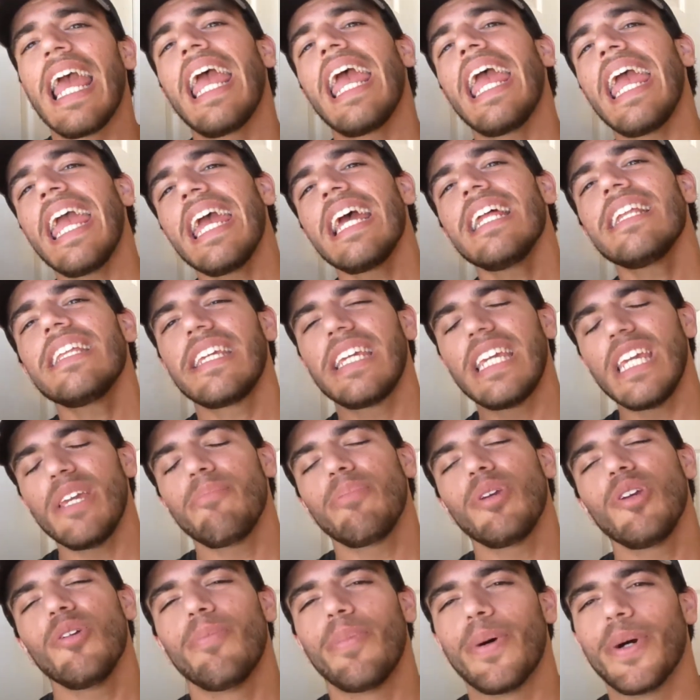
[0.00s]
and
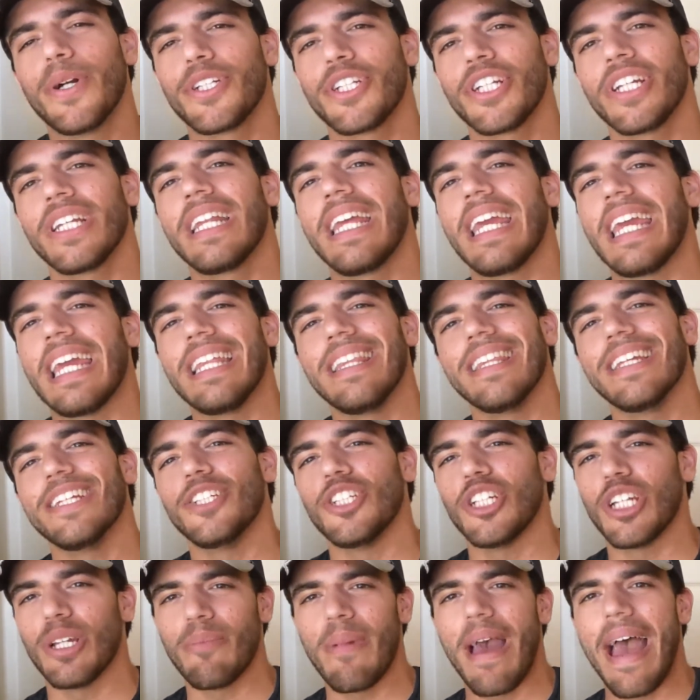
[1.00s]
keep you pushing in the
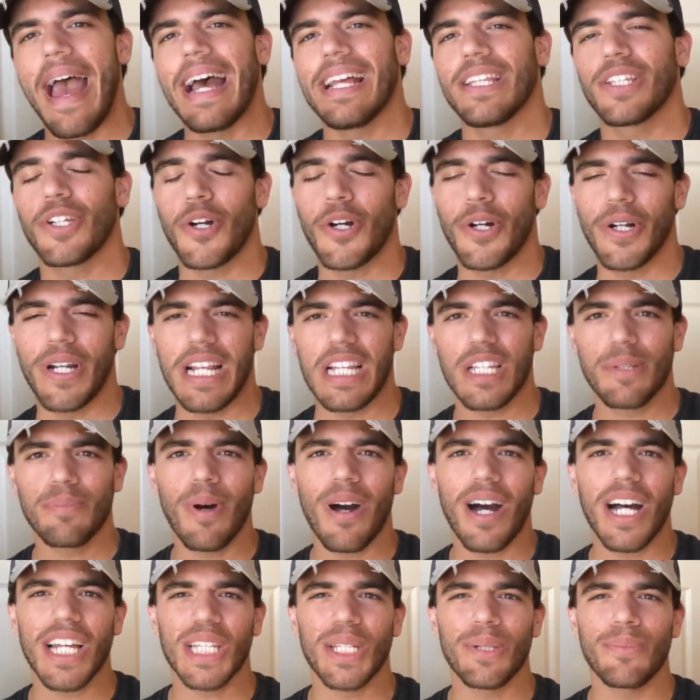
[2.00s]
gym as hard as
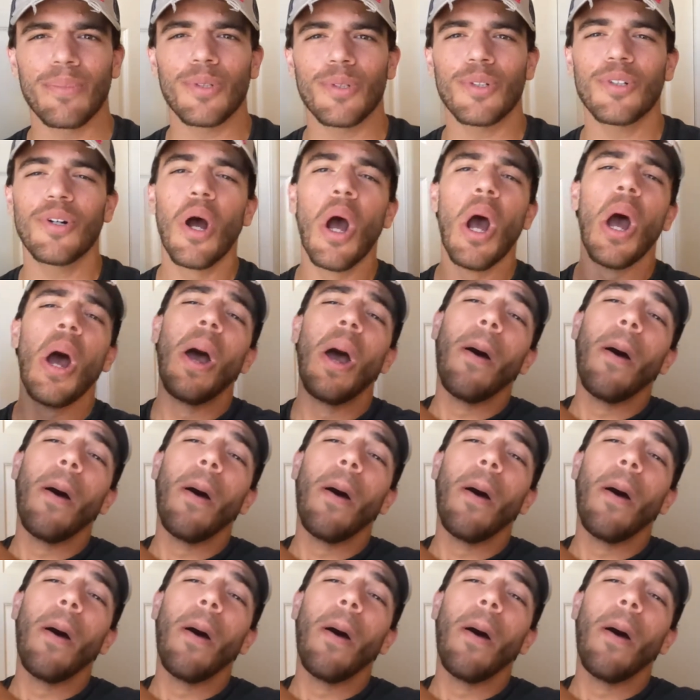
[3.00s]
possible.